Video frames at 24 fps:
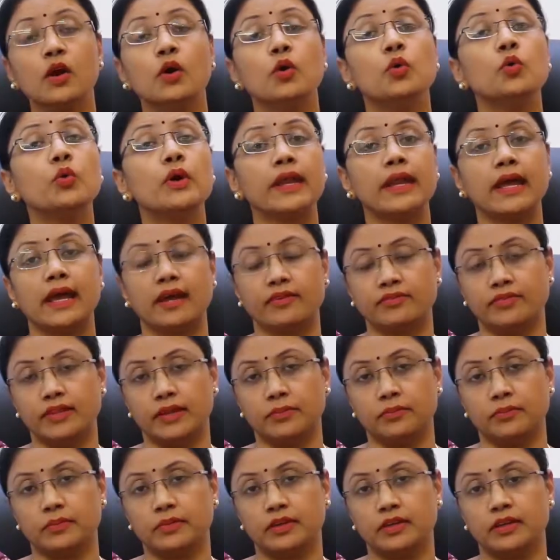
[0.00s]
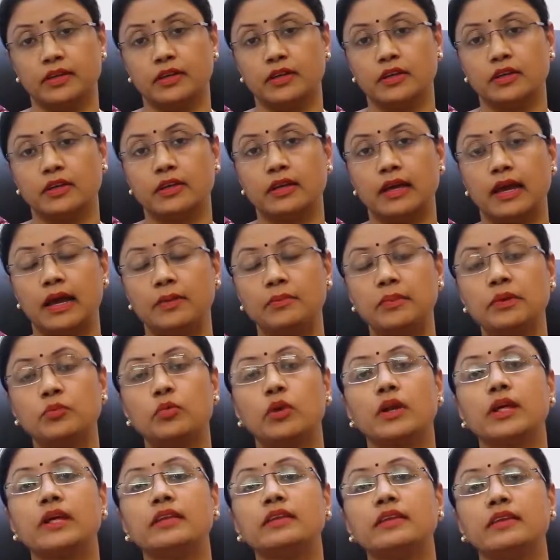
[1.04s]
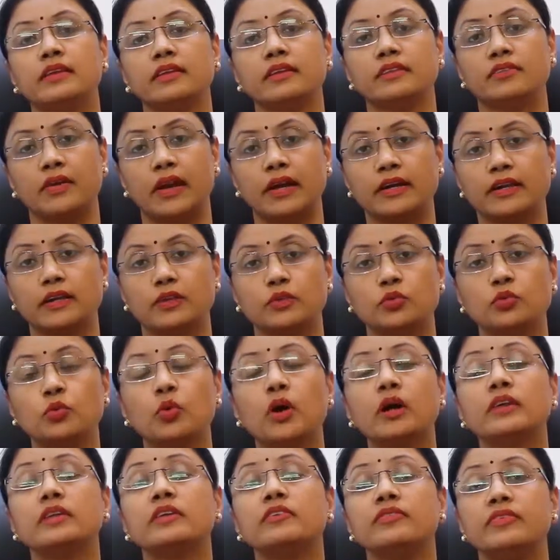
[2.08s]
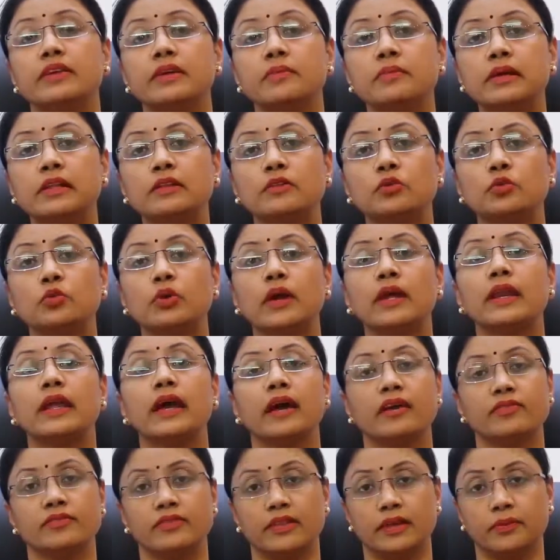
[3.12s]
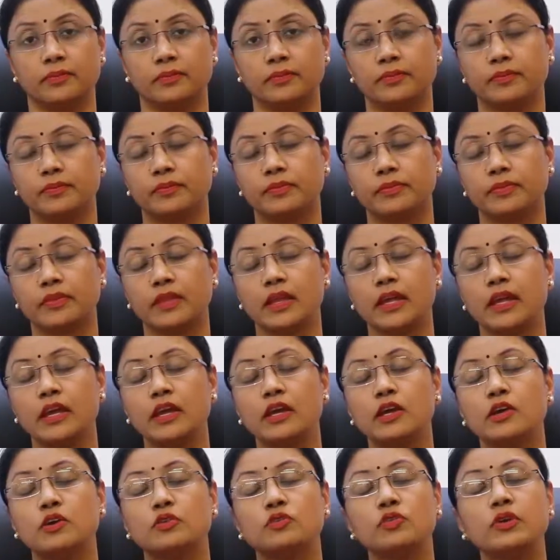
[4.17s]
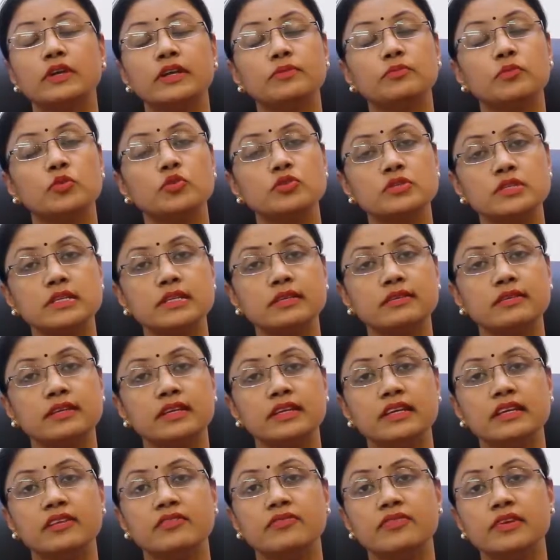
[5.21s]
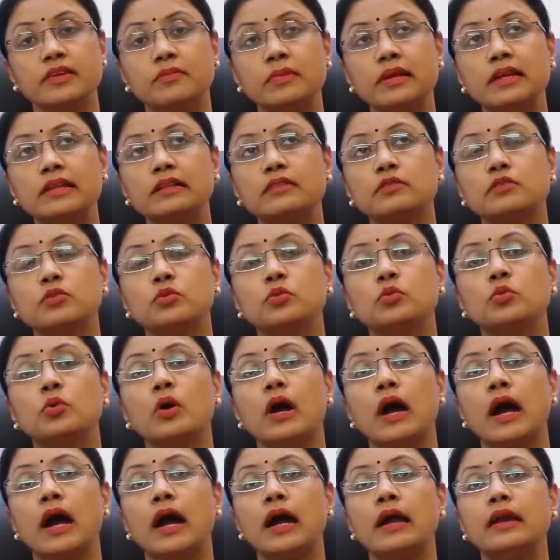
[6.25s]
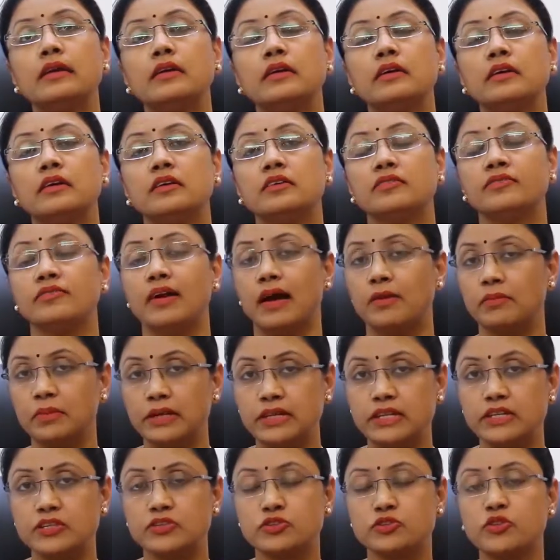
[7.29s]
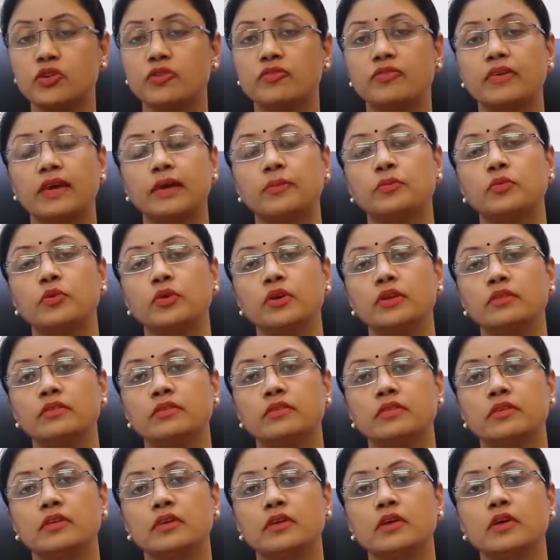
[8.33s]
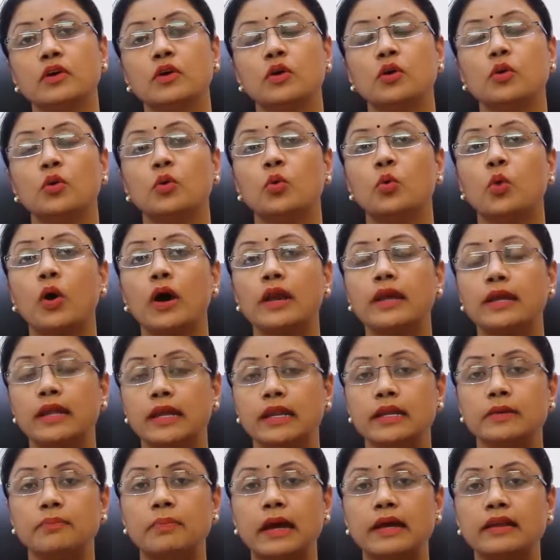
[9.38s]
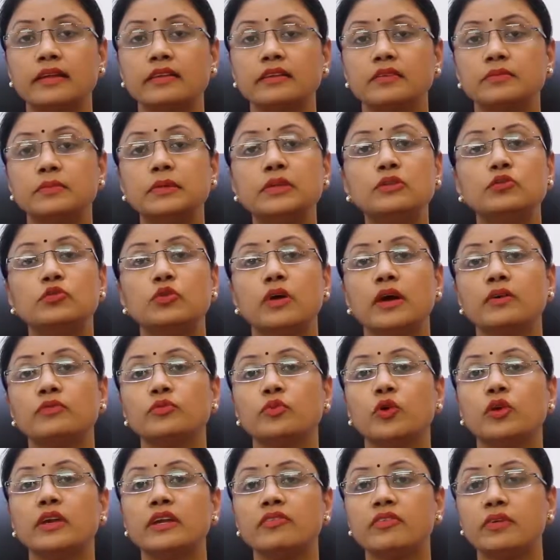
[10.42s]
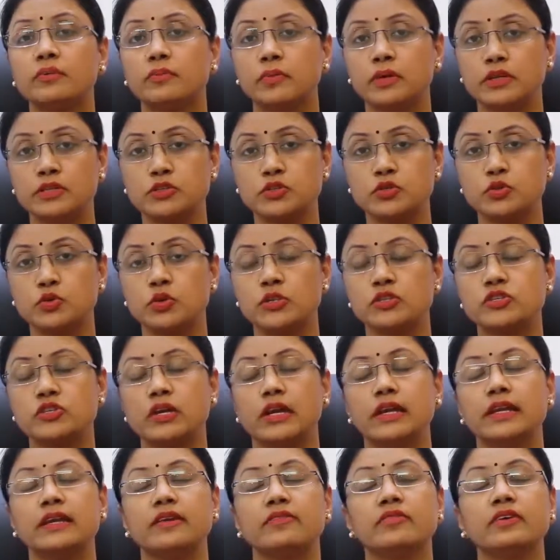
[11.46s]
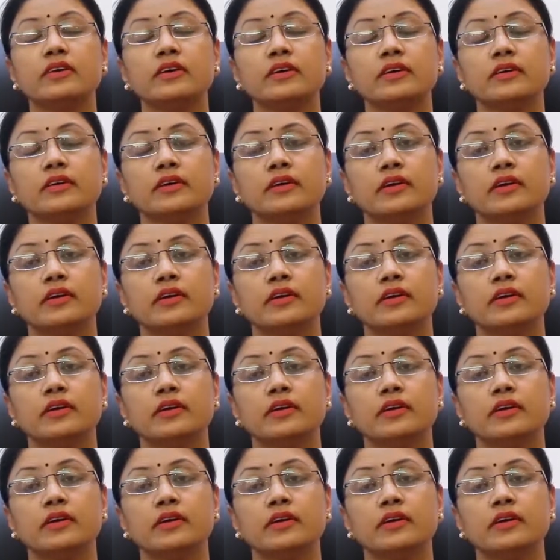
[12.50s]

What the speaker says: Who can have them? I mean, what are the risk factors? Who are the females who can have them? So it is mostly seen in females who had a family history of fibroids, who are nulliparous, means who have not given birth to a child ever,